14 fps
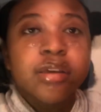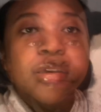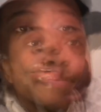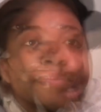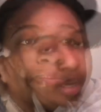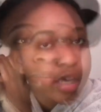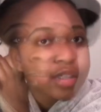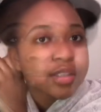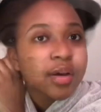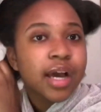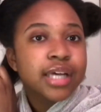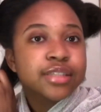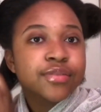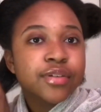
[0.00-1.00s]
Okay, so
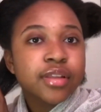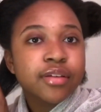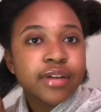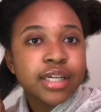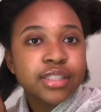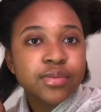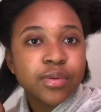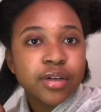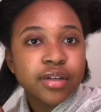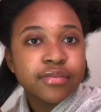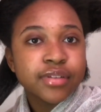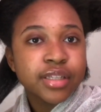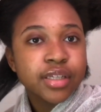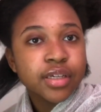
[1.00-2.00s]
as for the rice water
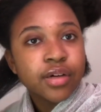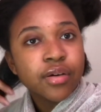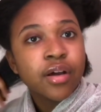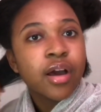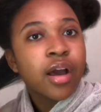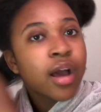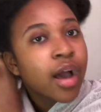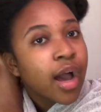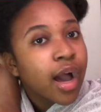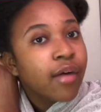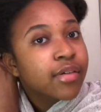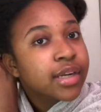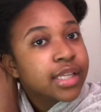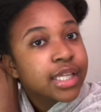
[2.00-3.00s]
video, I want
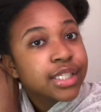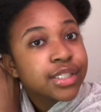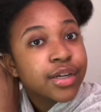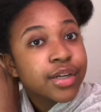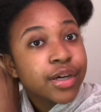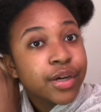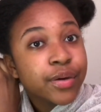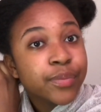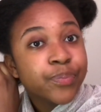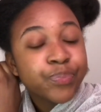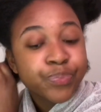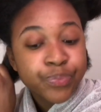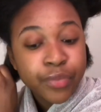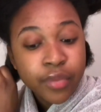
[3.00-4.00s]
to let y'all know
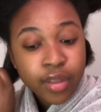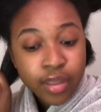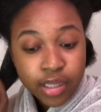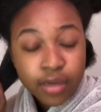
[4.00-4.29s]
there